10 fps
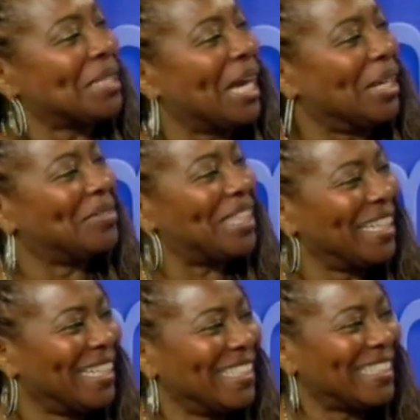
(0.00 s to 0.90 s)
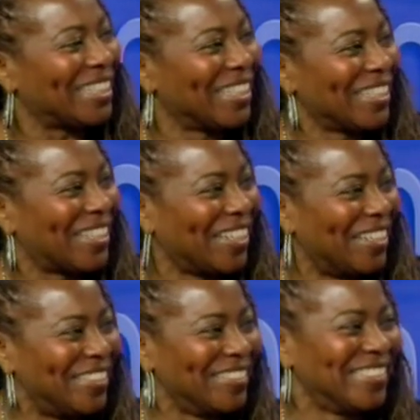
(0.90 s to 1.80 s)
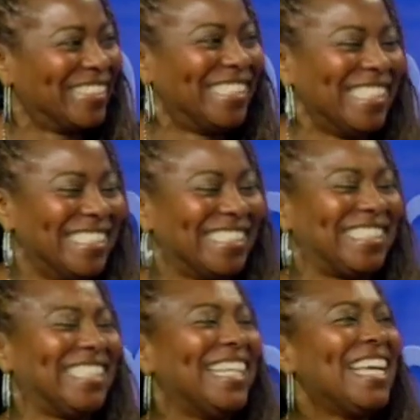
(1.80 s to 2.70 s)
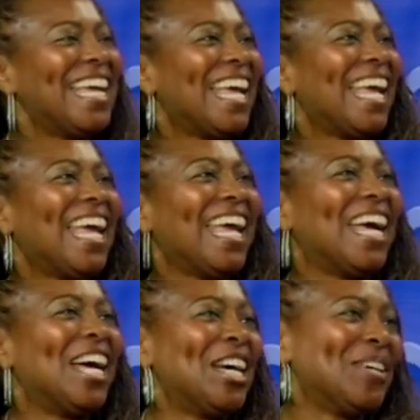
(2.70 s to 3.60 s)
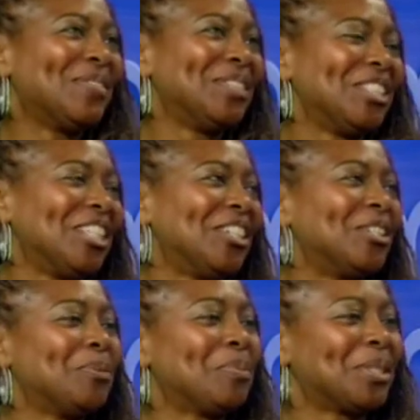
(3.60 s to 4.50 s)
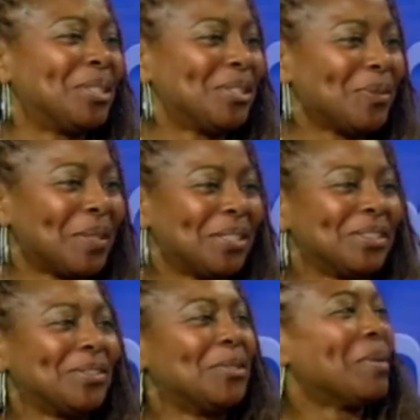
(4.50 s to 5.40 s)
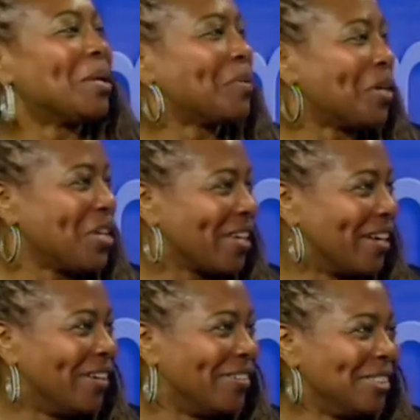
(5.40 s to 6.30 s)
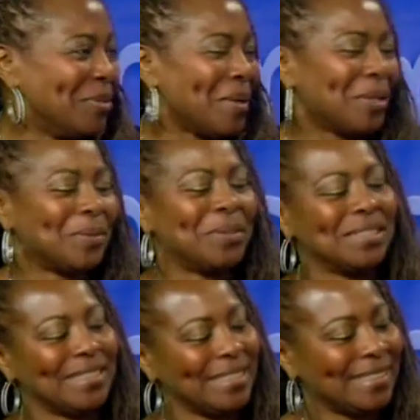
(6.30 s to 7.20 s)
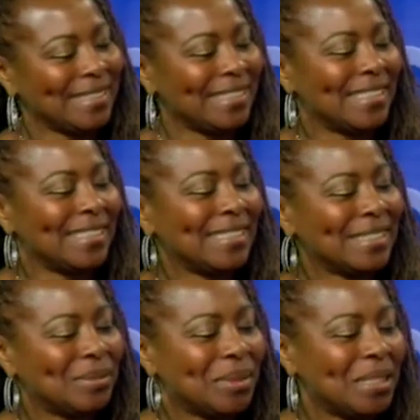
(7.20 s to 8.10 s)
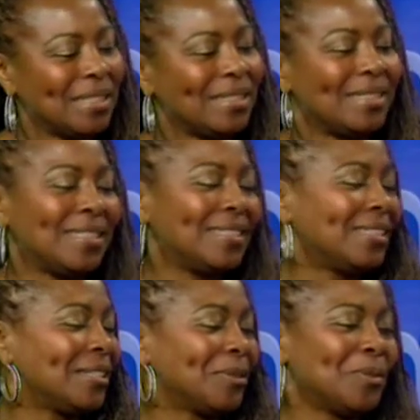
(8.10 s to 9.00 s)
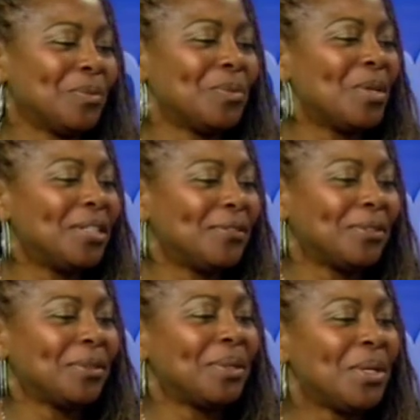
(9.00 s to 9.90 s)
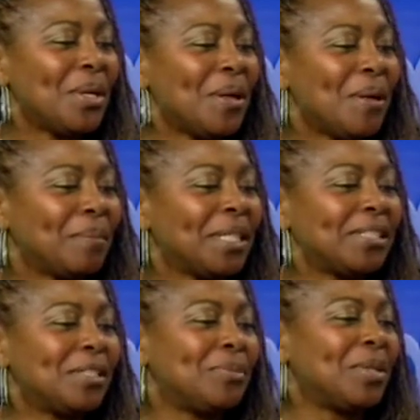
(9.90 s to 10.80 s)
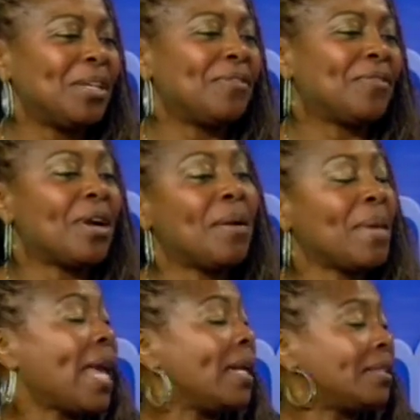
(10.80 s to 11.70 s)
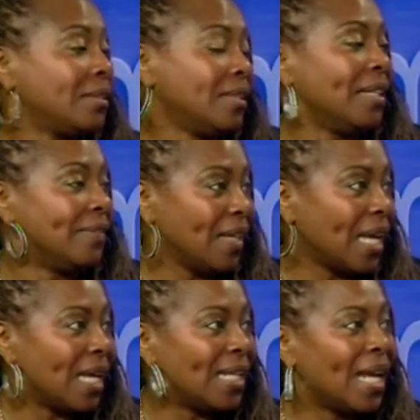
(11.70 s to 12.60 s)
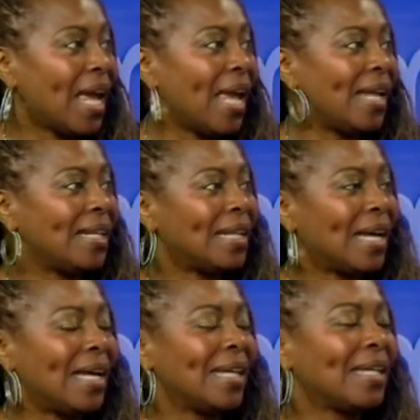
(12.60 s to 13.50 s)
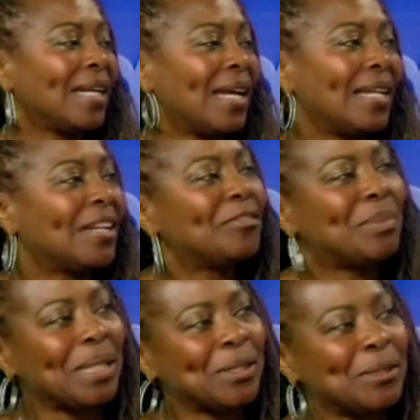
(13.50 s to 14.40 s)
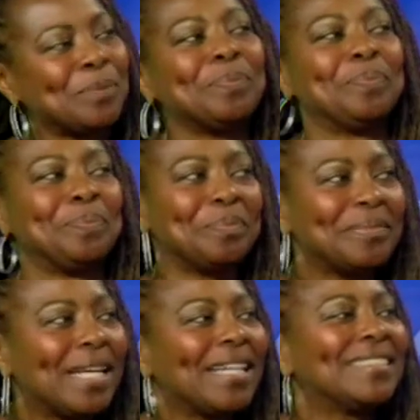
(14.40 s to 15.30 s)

times, yes. it's the coldest. Uh, but you learn to put on sweaters no matter where you go, right. no matter what season it is. But it's, it's a wonderful place to be from and to live in, and I, I love my home. Yeah.